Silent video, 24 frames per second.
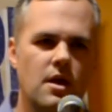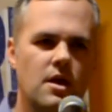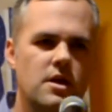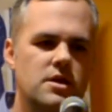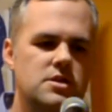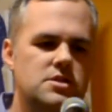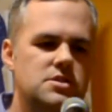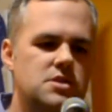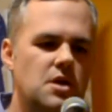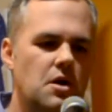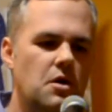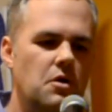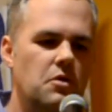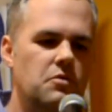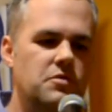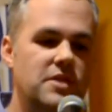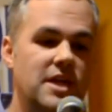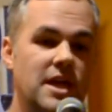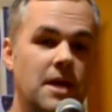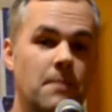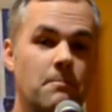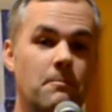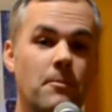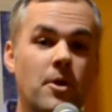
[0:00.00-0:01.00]
So
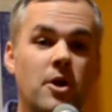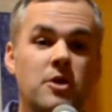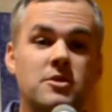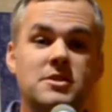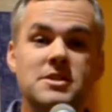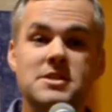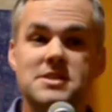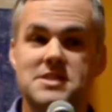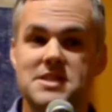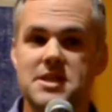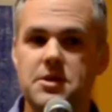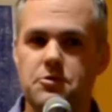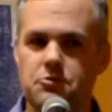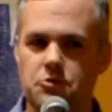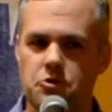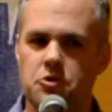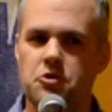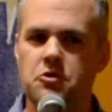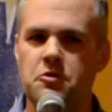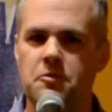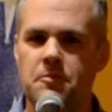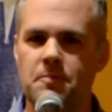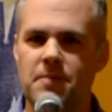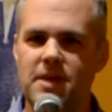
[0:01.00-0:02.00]
the emergency
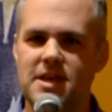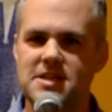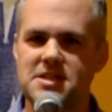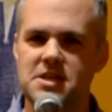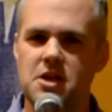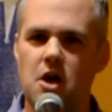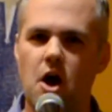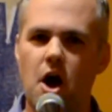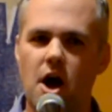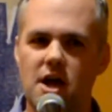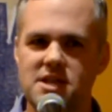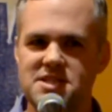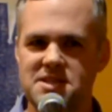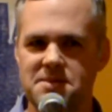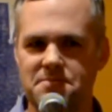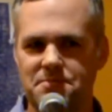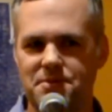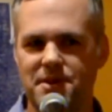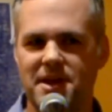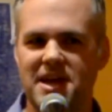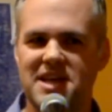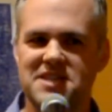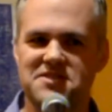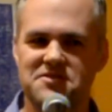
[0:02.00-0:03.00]
room is an awesome
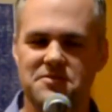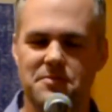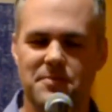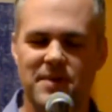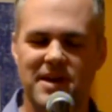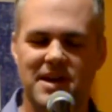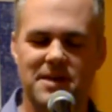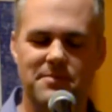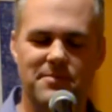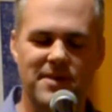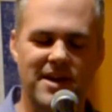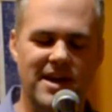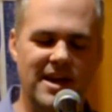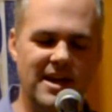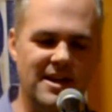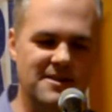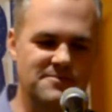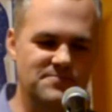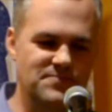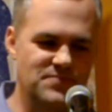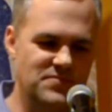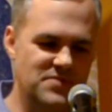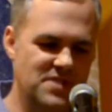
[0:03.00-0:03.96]
place for me to be.